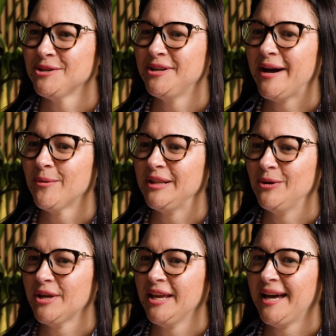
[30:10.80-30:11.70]
So now we're
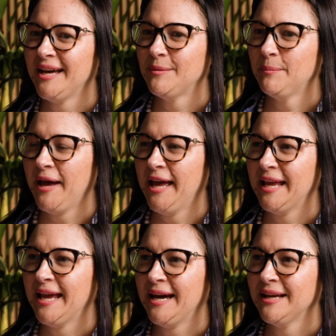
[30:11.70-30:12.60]
looking at
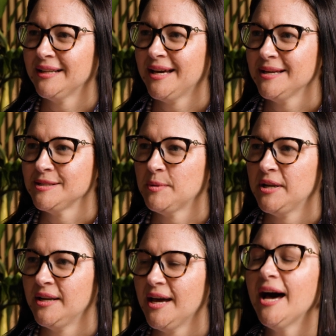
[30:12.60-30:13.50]
paying out the
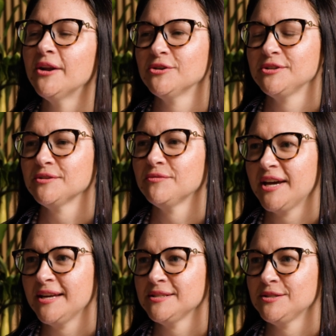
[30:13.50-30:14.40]
husband hundreds of
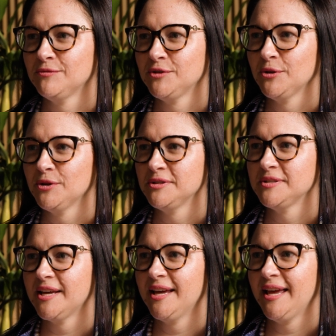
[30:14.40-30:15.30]
thousands of
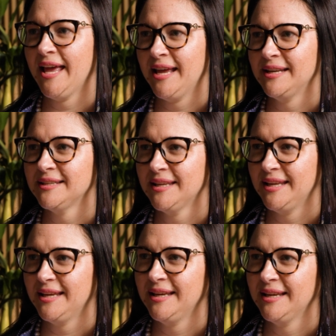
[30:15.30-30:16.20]
dollars, and
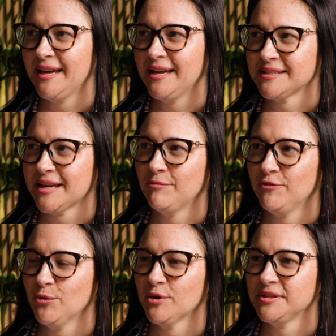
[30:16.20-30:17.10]
he has come
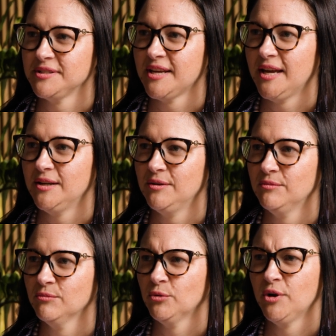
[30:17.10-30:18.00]
forward and said,
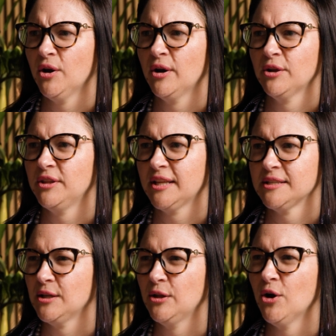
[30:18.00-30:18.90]
well, no, I don't think
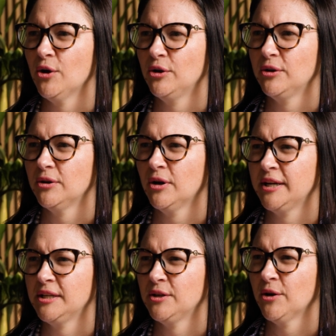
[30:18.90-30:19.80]
that's a loan.
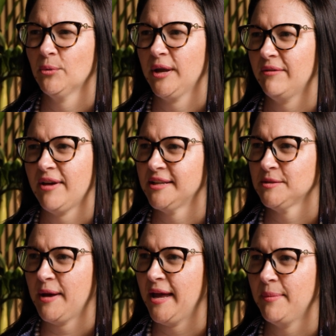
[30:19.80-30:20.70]
I didn't know we ever had
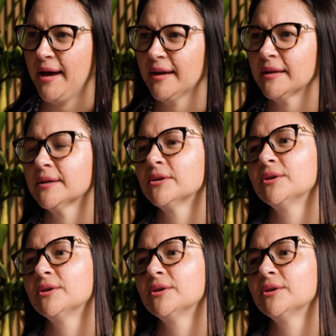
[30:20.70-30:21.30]
to pay it back.